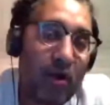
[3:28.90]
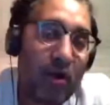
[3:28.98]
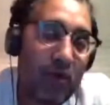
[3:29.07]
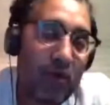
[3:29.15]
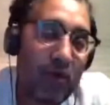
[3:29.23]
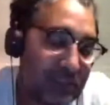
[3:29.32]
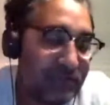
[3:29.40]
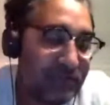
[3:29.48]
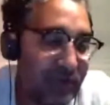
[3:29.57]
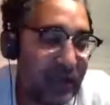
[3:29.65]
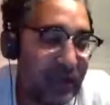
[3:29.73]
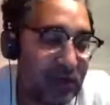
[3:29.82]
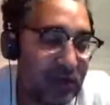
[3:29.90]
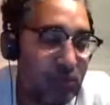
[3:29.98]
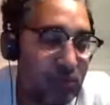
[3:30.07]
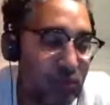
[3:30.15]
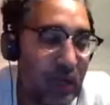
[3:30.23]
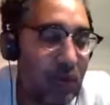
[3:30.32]
wrestling fan and you
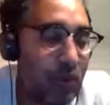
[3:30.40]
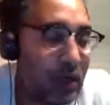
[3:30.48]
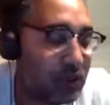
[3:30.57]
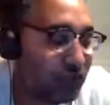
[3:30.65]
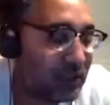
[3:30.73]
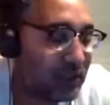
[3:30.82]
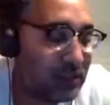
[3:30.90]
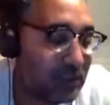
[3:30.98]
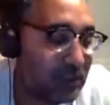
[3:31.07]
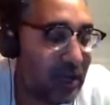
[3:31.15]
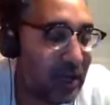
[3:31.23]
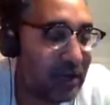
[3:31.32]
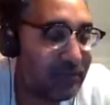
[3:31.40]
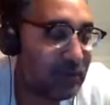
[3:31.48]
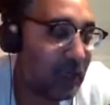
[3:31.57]
do not watch wrestling live,